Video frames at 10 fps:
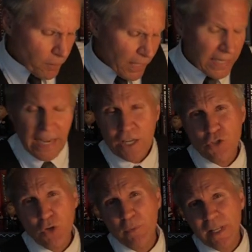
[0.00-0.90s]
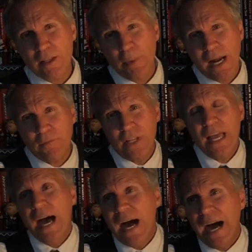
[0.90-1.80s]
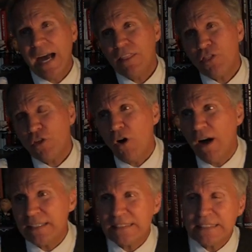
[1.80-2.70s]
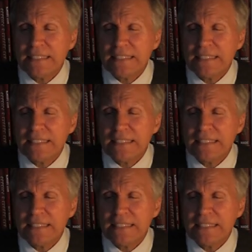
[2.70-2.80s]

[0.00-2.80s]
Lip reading: And I enjoyed reading the biography. I thought,